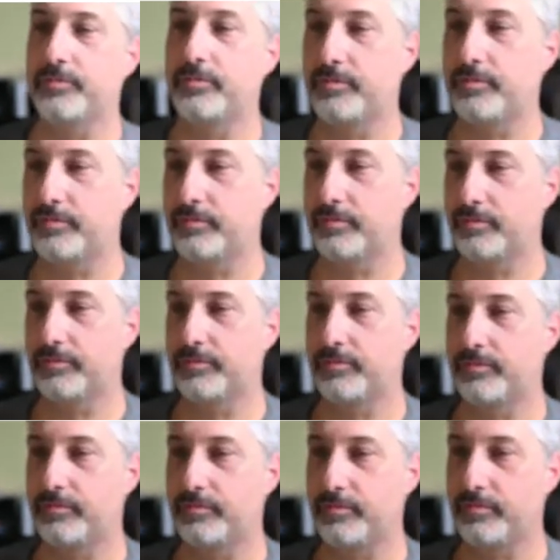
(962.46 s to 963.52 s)

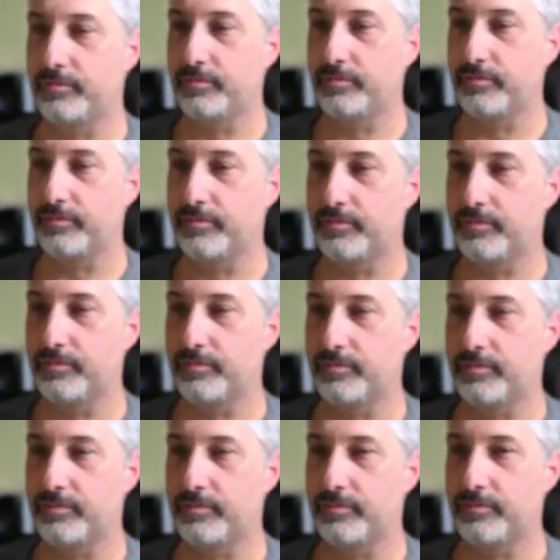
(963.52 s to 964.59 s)

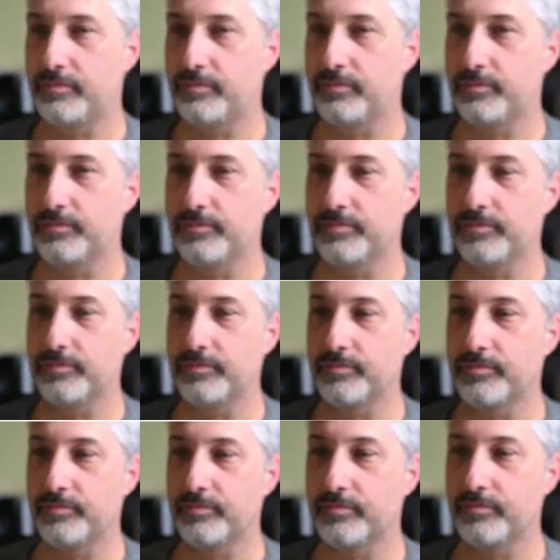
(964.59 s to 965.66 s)

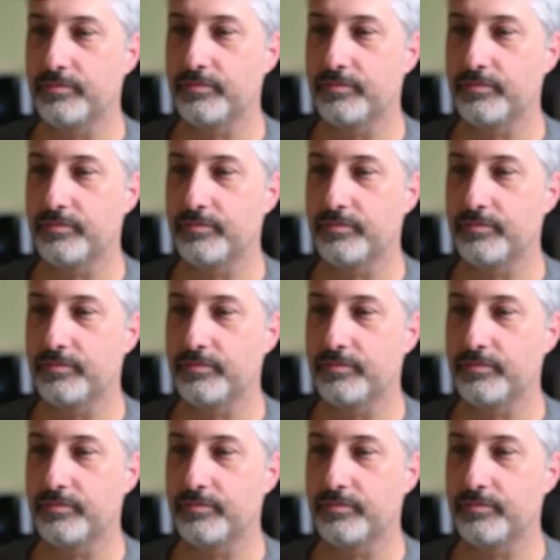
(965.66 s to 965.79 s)
Nobody speaks.